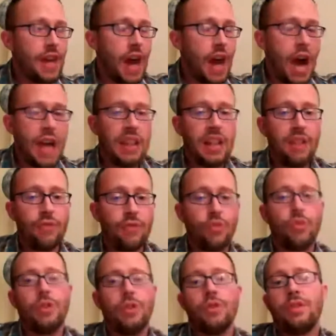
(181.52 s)
they eye
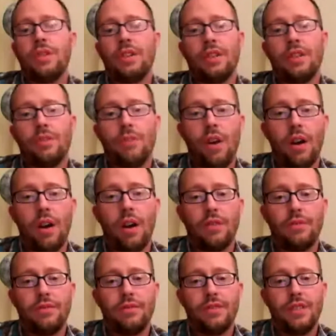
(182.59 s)
level when you sit at the bar?
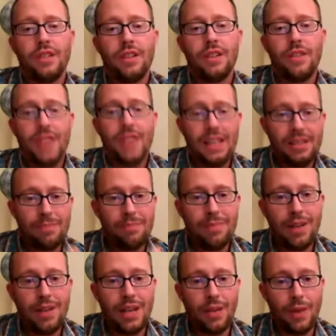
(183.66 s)
That's
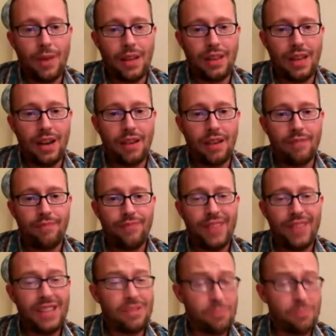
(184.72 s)
money right there.
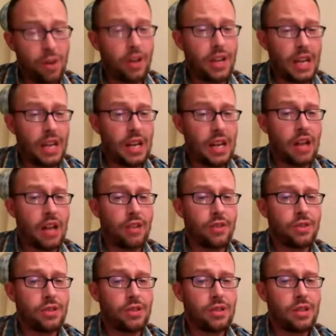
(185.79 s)
That's marketing
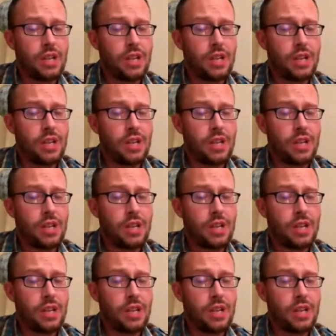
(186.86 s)
dollars.